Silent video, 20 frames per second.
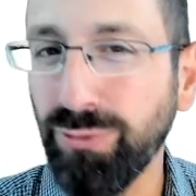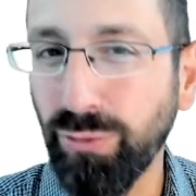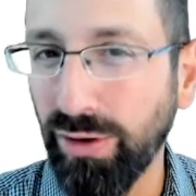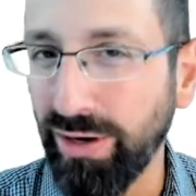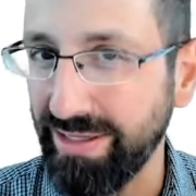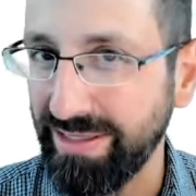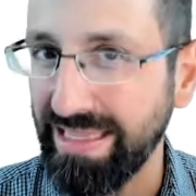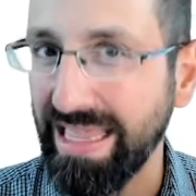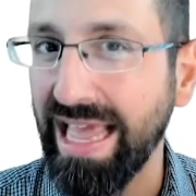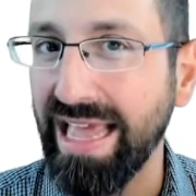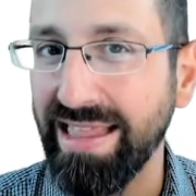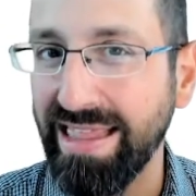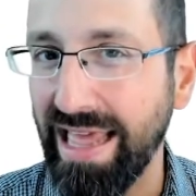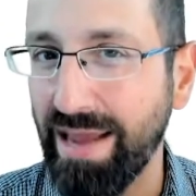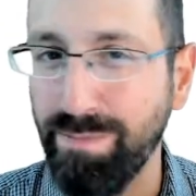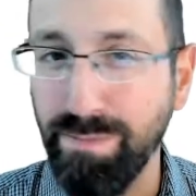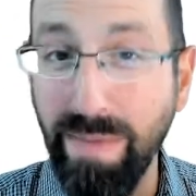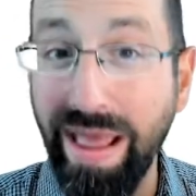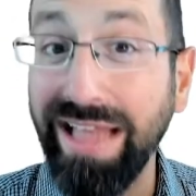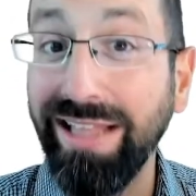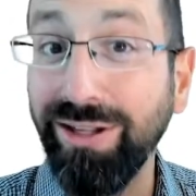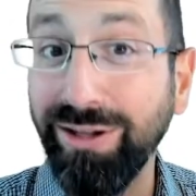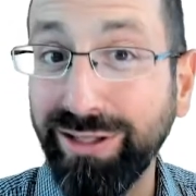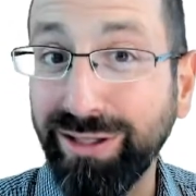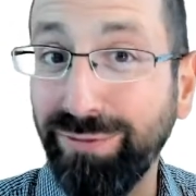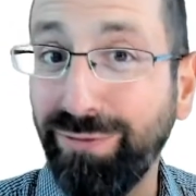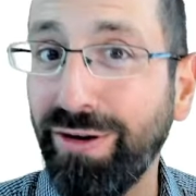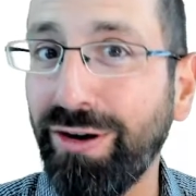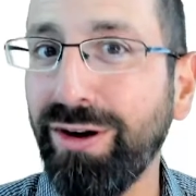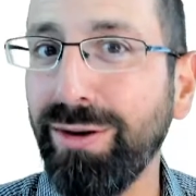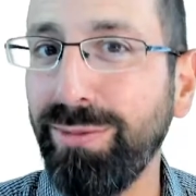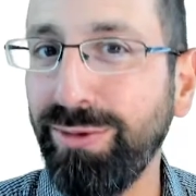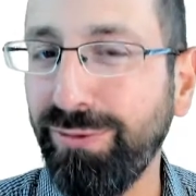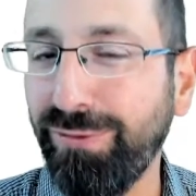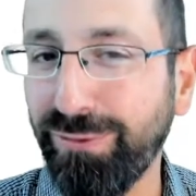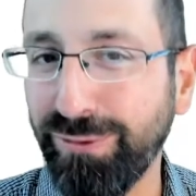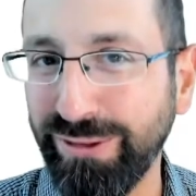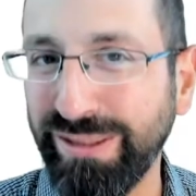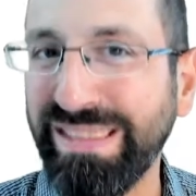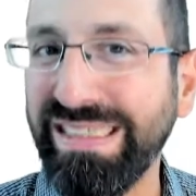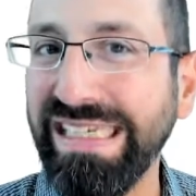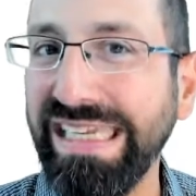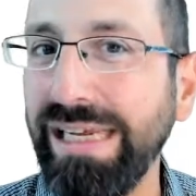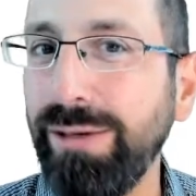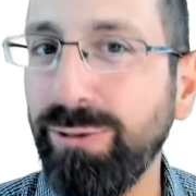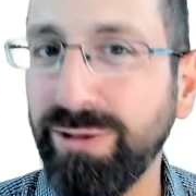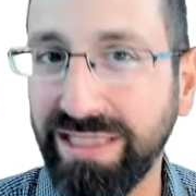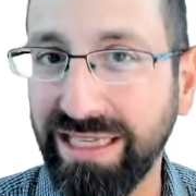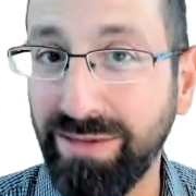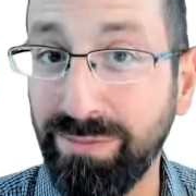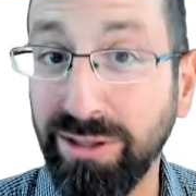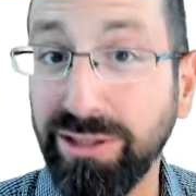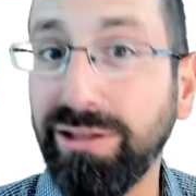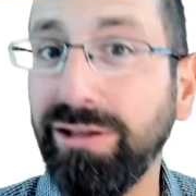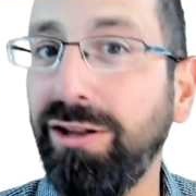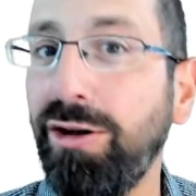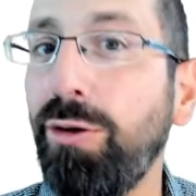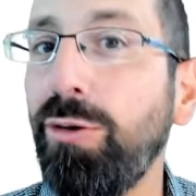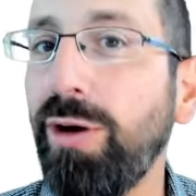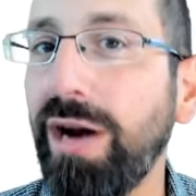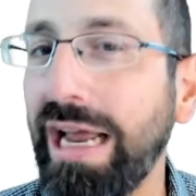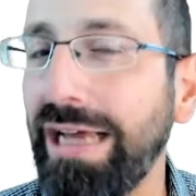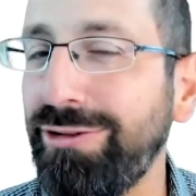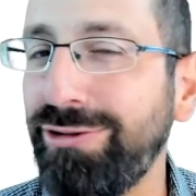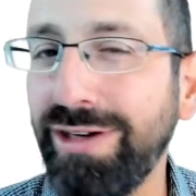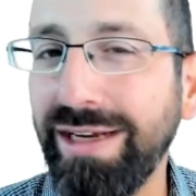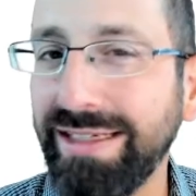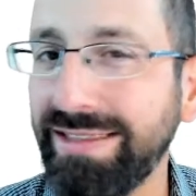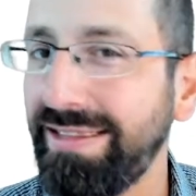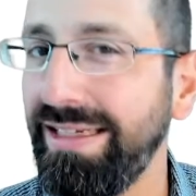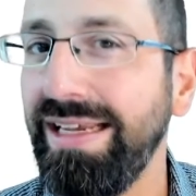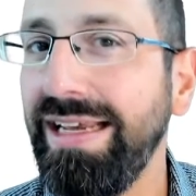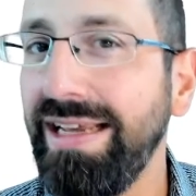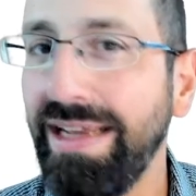whereas that malloc variable for C was at a much lower address.